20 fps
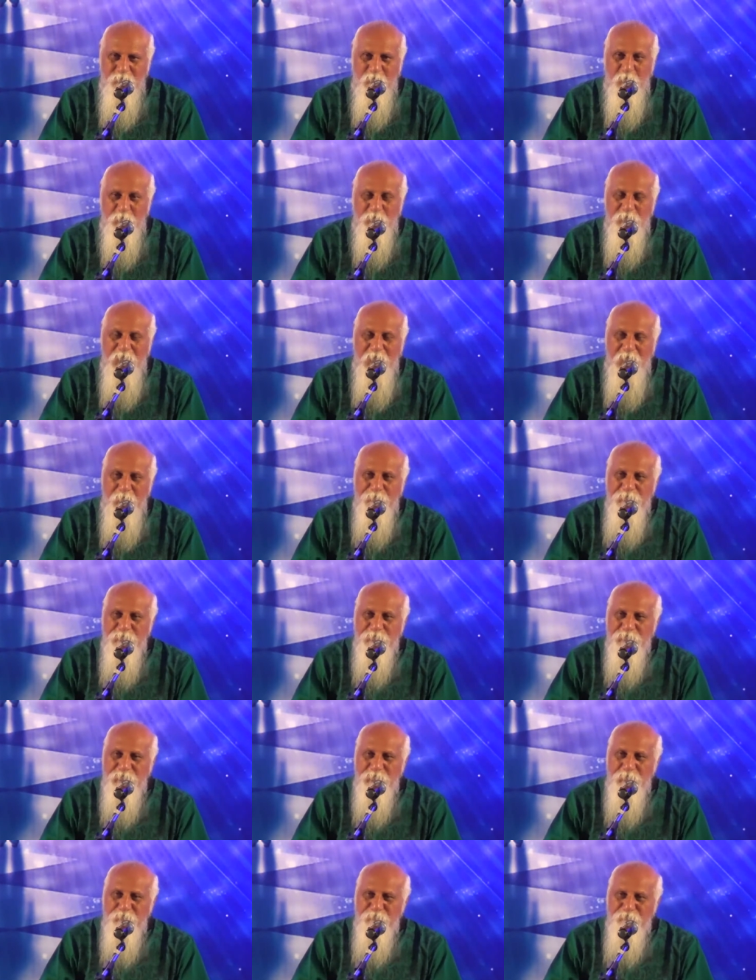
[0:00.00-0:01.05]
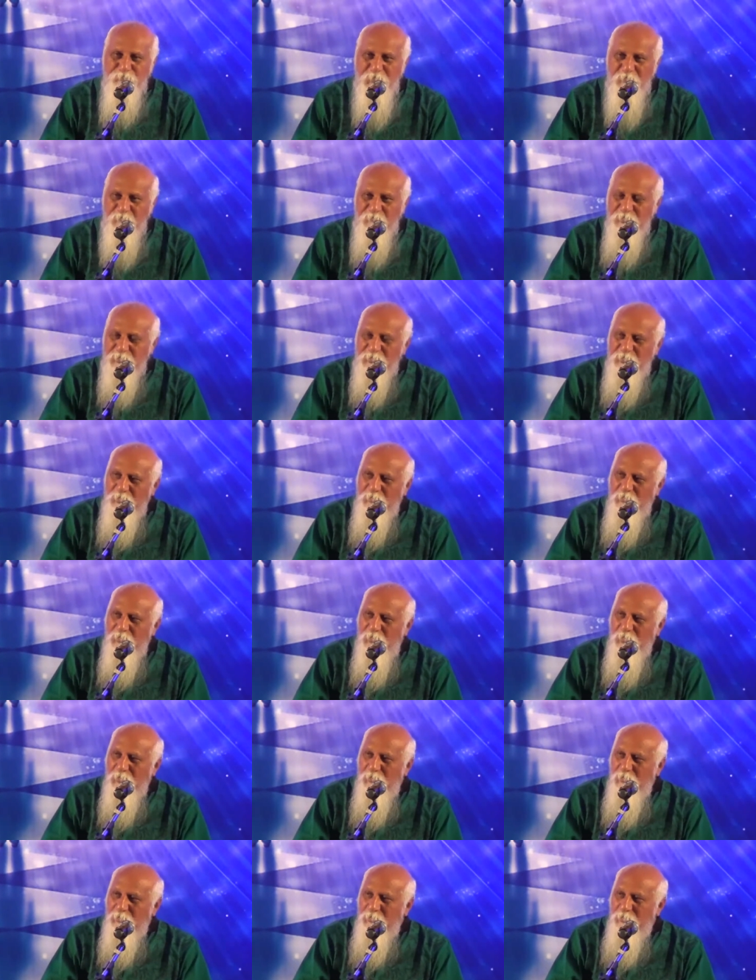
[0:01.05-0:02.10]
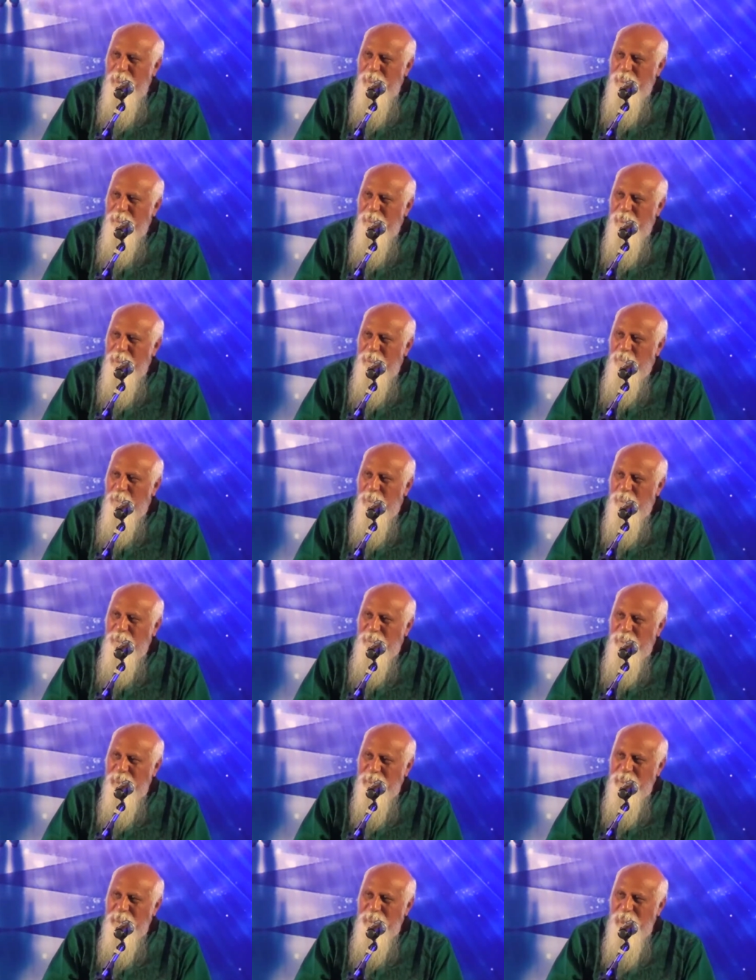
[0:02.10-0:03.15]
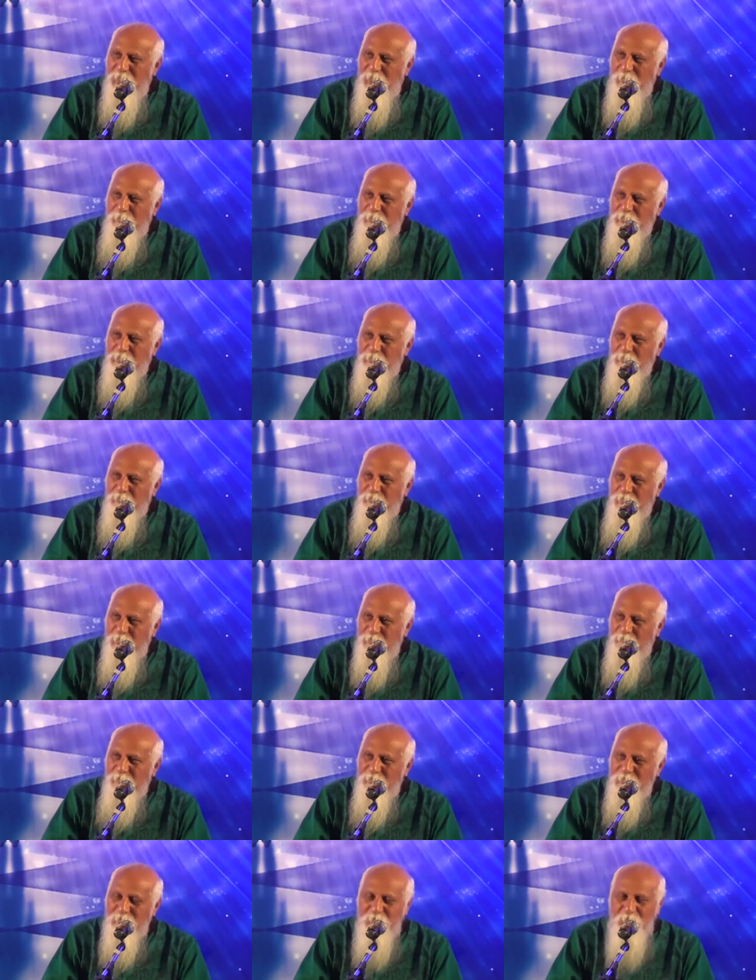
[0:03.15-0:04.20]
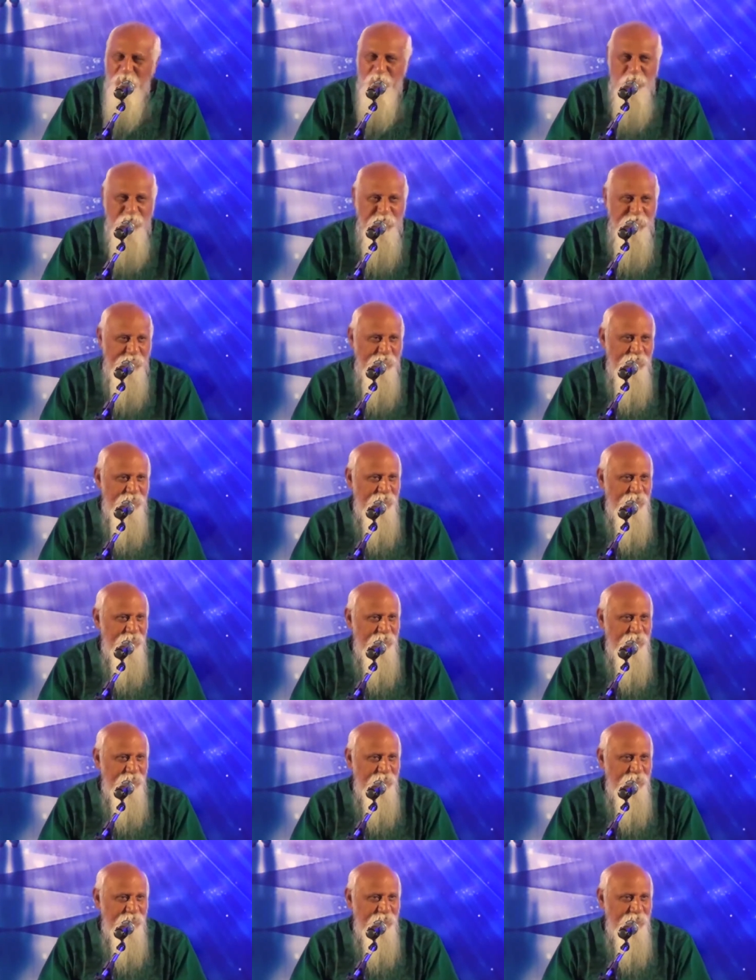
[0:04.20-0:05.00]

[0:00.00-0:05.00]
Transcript: What happens is perfectly all right, and what doesn't happen is perfectly all right.